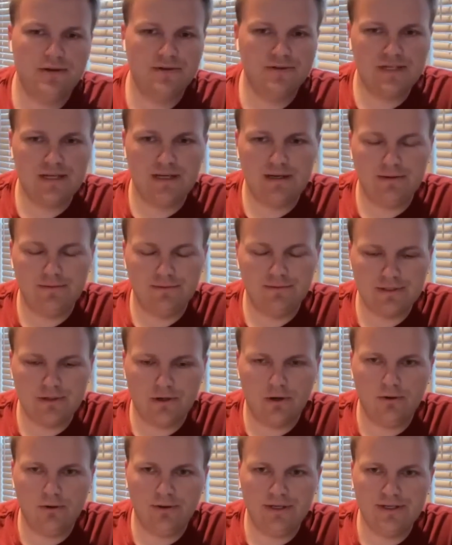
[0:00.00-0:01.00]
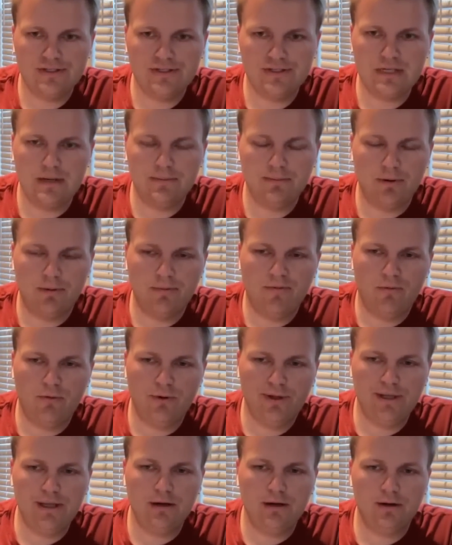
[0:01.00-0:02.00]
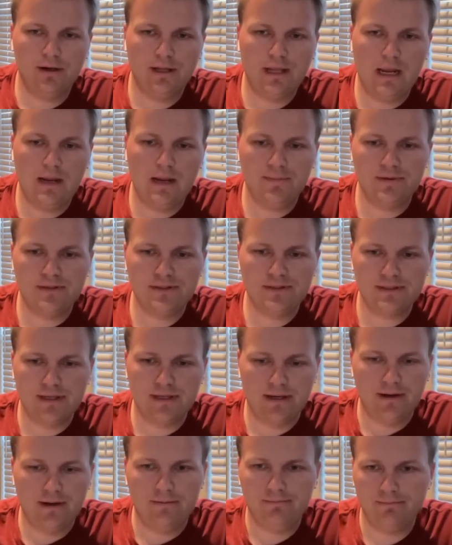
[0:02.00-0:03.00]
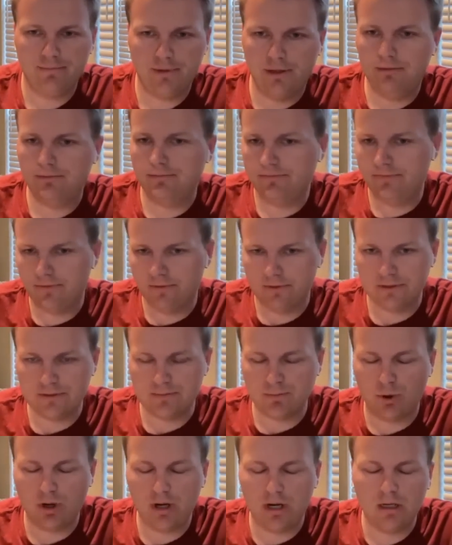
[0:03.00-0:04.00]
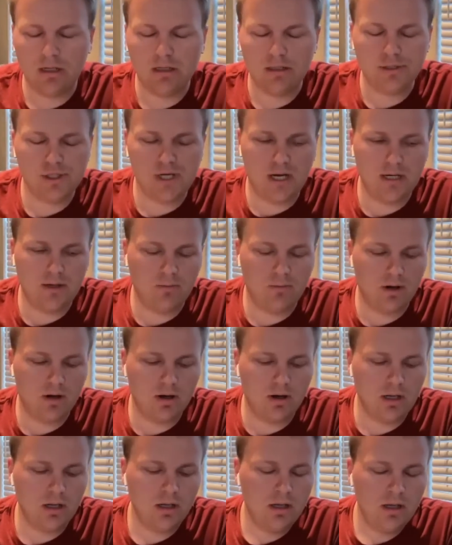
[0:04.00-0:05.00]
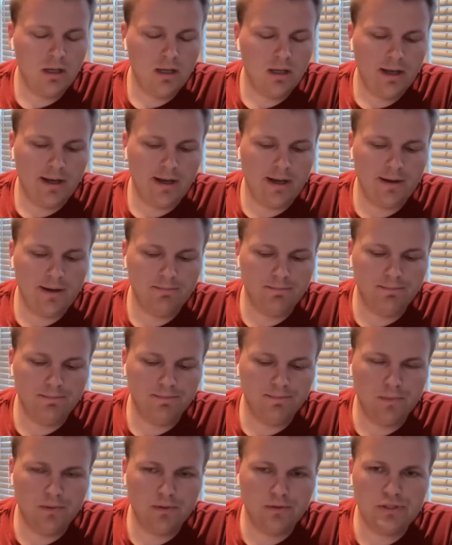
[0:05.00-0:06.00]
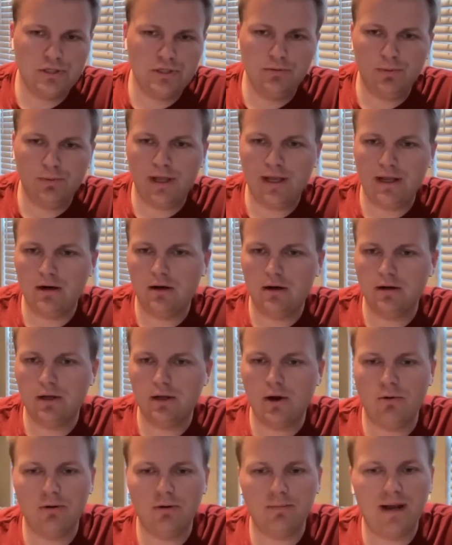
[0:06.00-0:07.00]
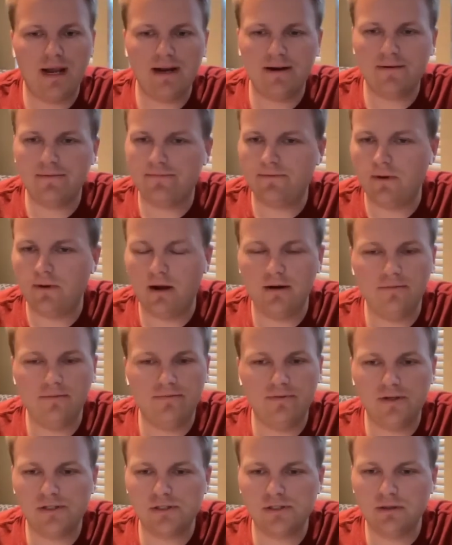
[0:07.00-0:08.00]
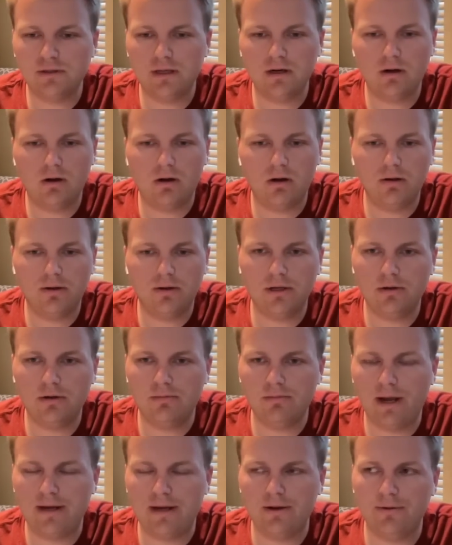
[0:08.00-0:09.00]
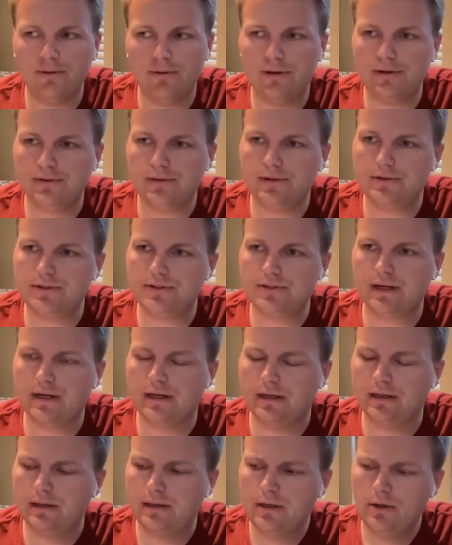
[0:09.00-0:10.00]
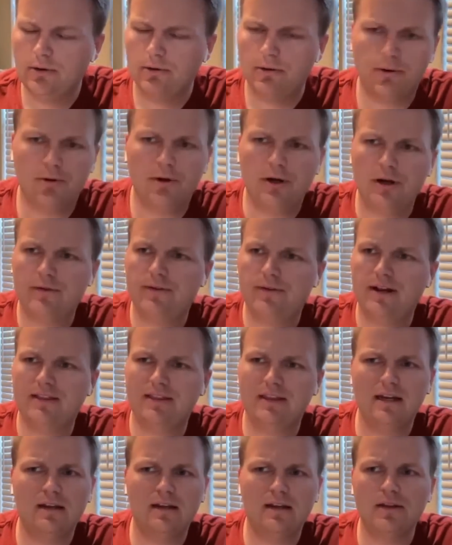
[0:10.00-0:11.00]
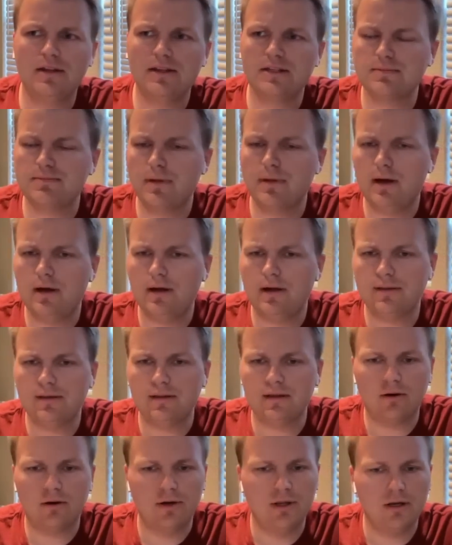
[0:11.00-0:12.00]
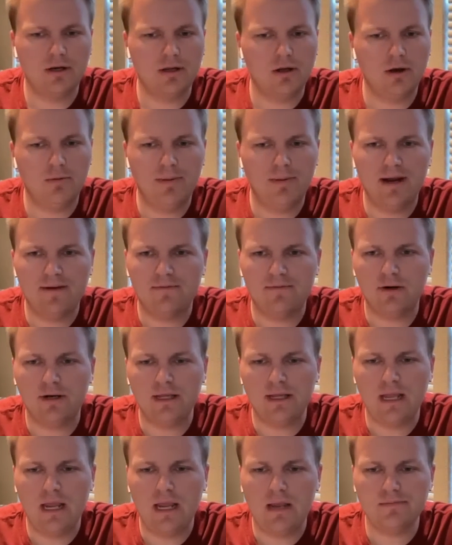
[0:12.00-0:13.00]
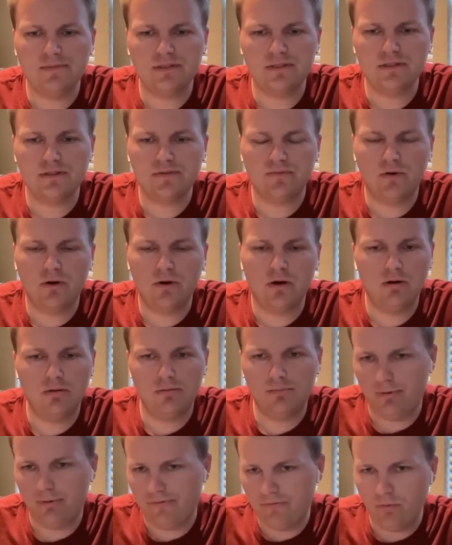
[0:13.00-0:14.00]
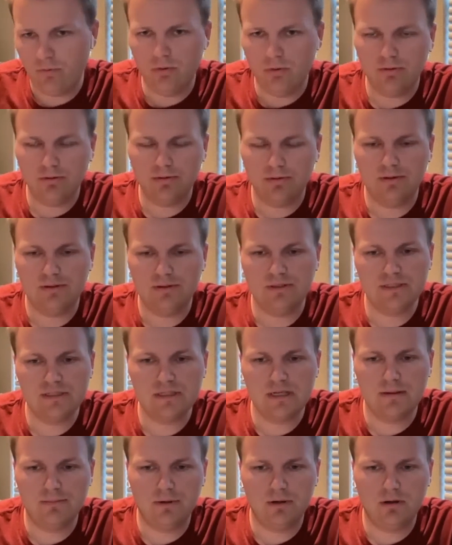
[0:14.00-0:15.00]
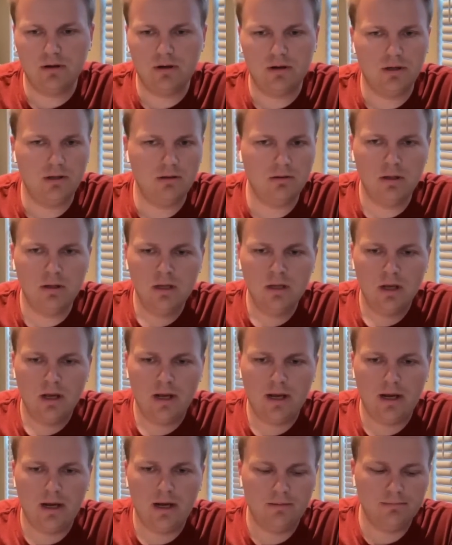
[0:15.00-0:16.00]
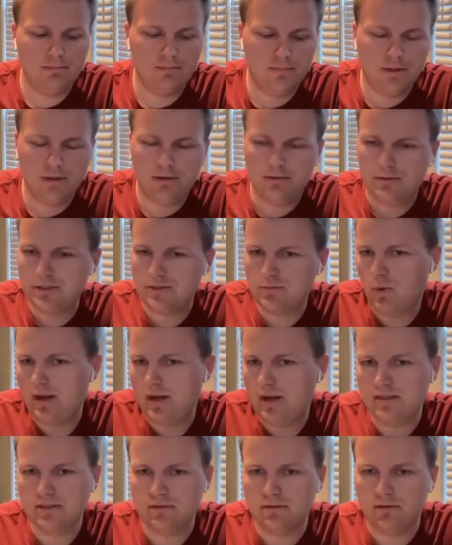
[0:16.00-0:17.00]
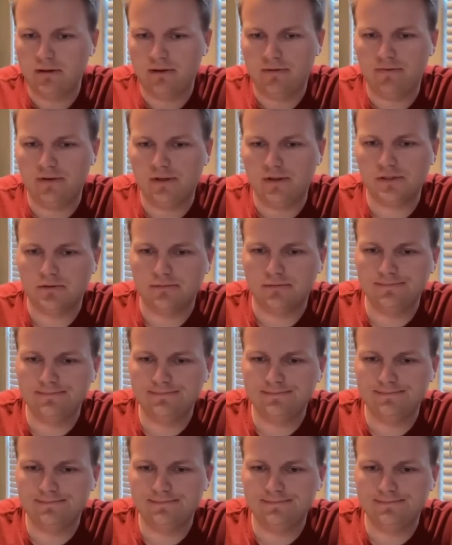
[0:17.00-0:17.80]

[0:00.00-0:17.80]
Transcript: You said it was in early December before you get on campus, for the spring in January. Do you plan on going back unofficially at all? I know there's like a recruiting event at the end of this month. Are you going to go back for any games this fall before the December, or are you going to just wait until the official?